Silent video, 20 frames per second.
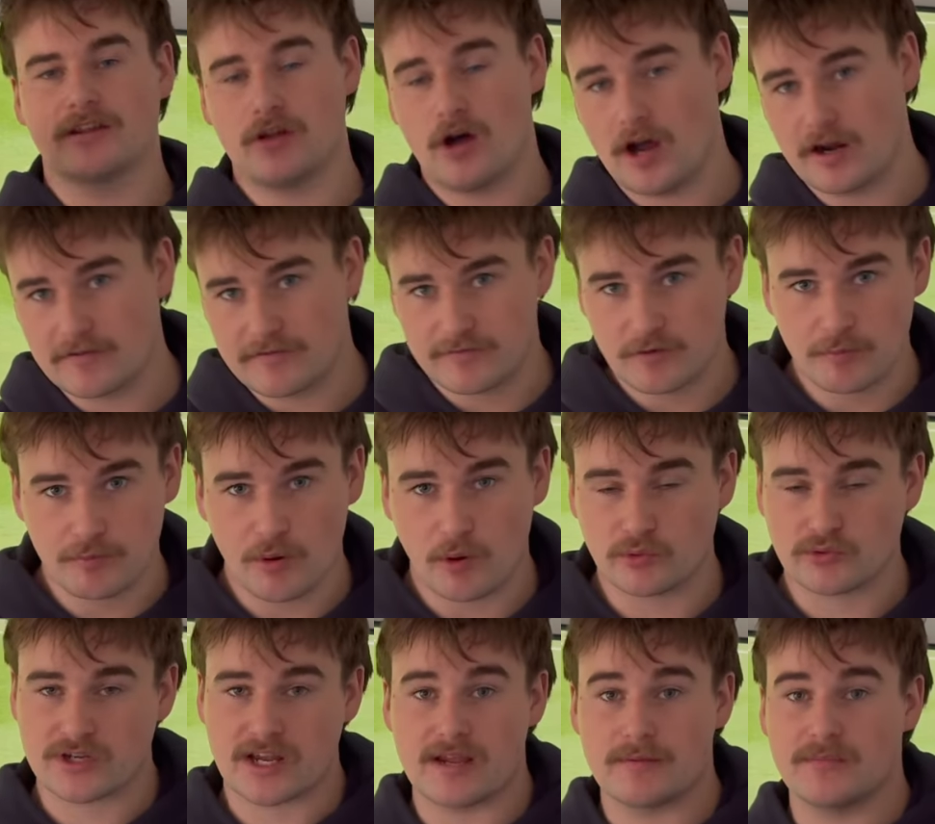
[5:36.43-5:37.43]
line
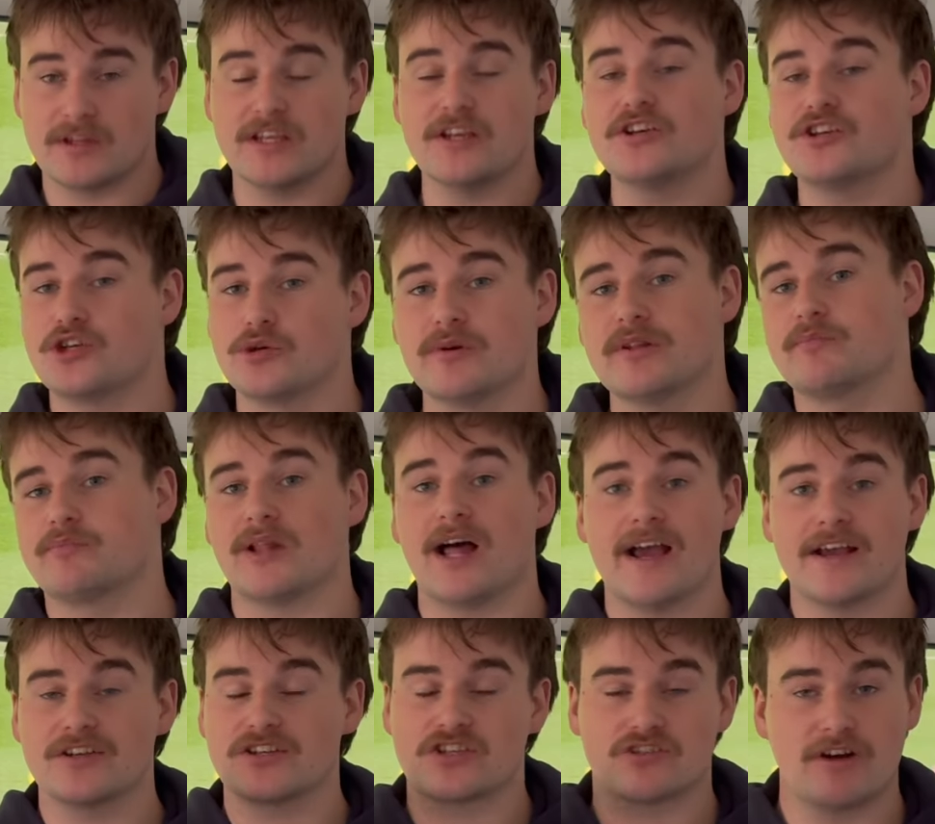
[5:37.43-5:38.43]
football team. The issue with
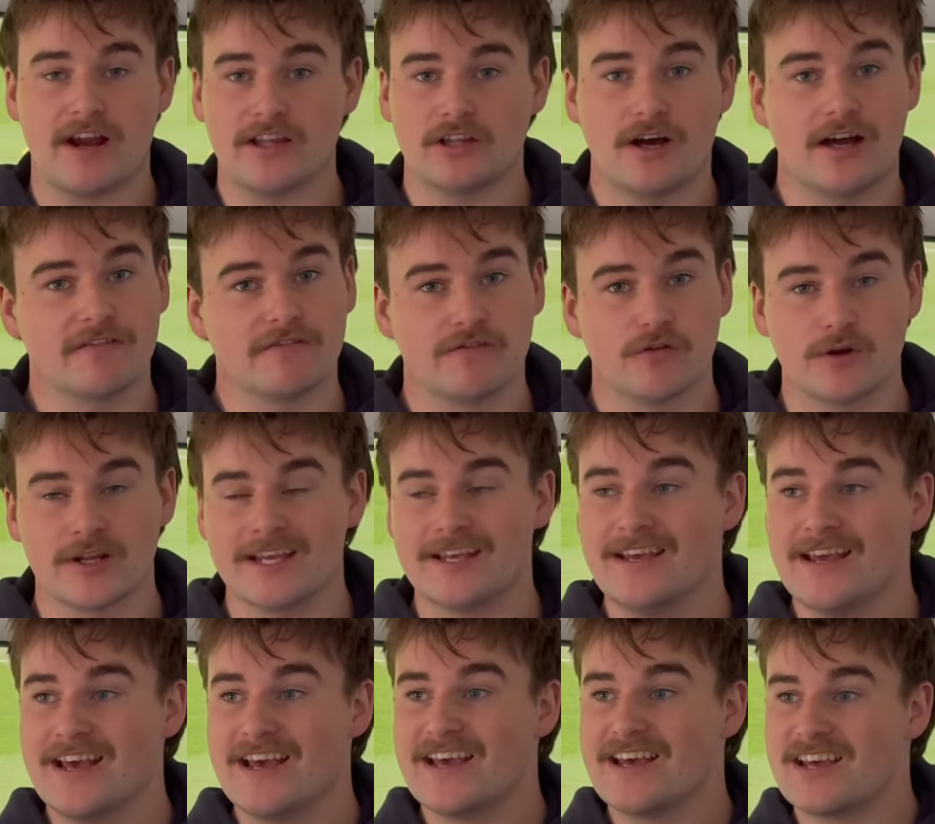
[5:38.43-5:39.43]
playing straight line
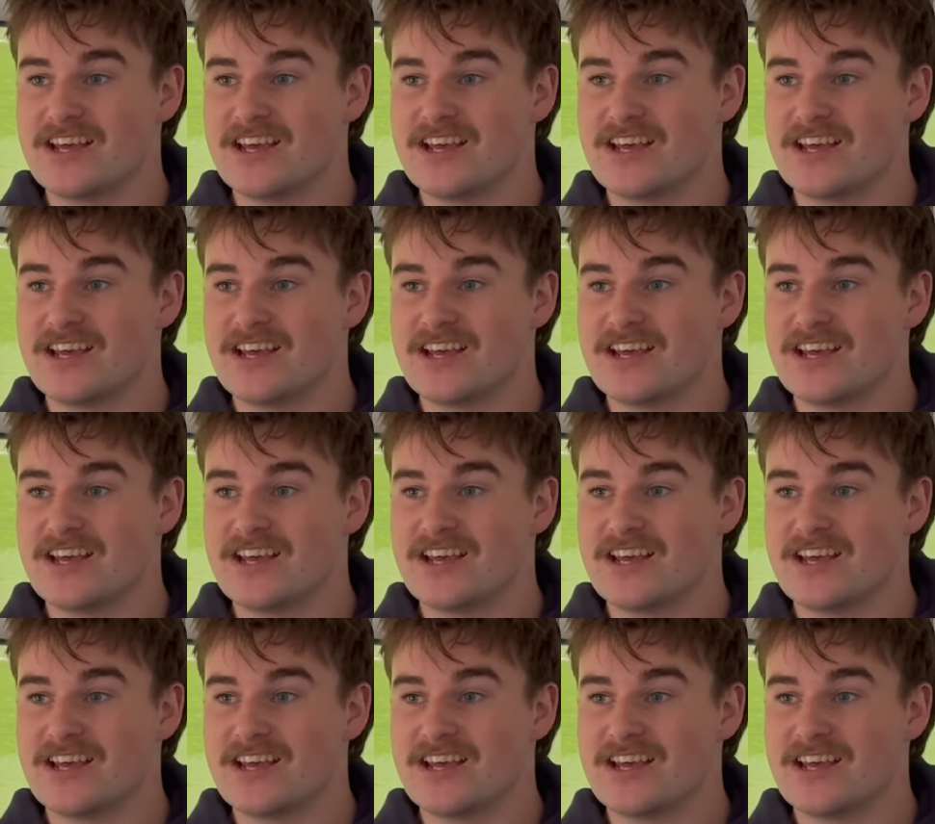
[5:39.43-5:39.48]
footy